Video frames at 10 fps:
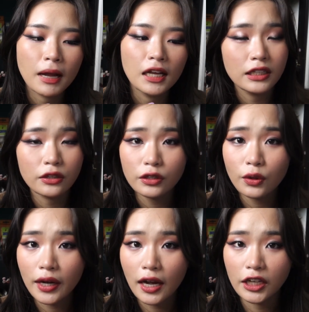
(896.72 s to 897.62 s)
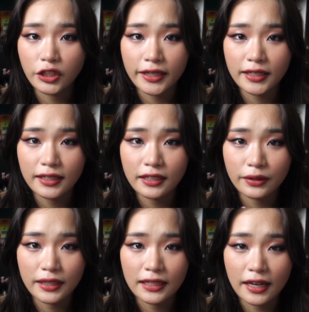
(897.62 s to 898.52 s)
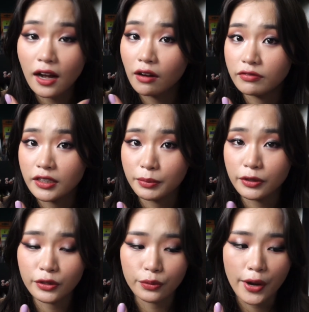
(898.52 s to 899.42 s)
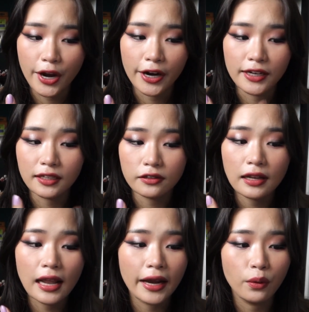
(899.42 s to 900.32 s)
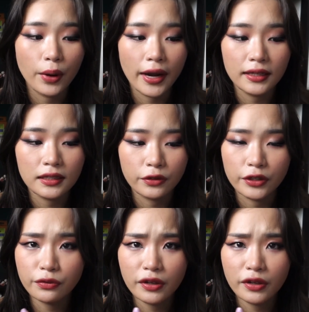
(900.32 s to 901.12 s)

It's also quite hydrating, so it's like comfortable to wear, and it's also lightweight, so you don't